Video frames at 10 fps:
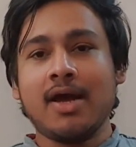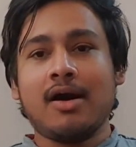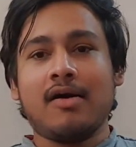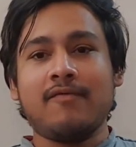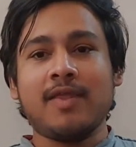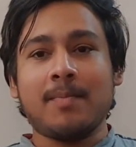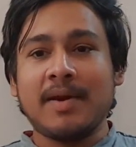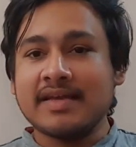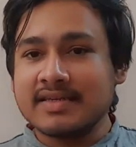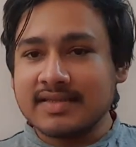of the
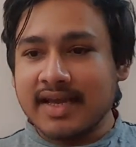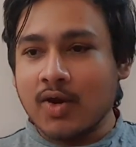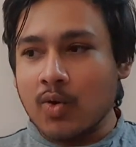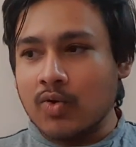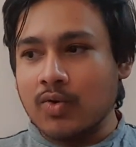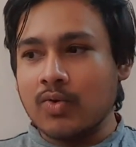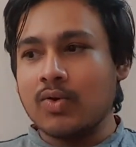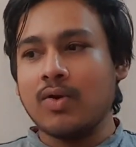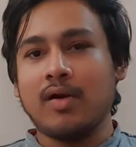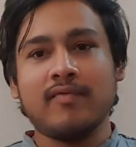places they go to
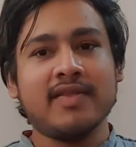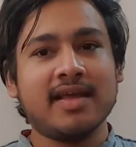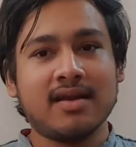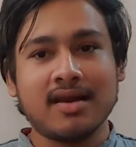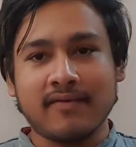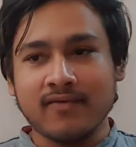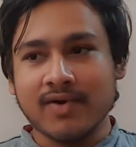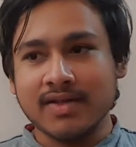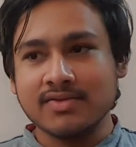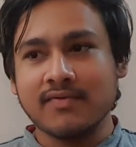or with their loved
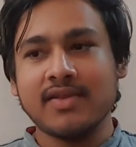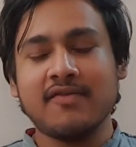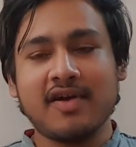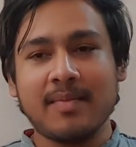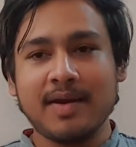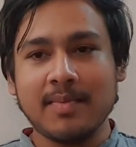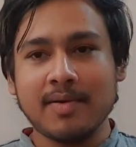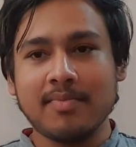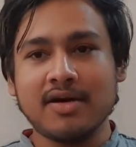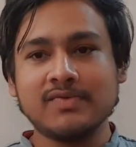ones or with their family
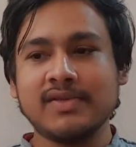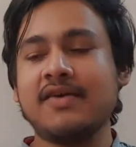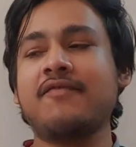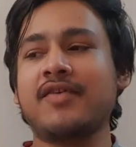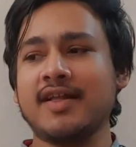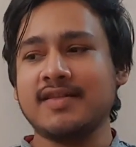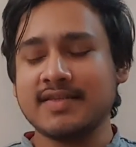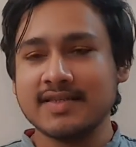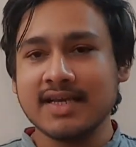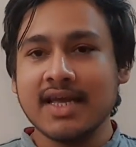members, with their friends.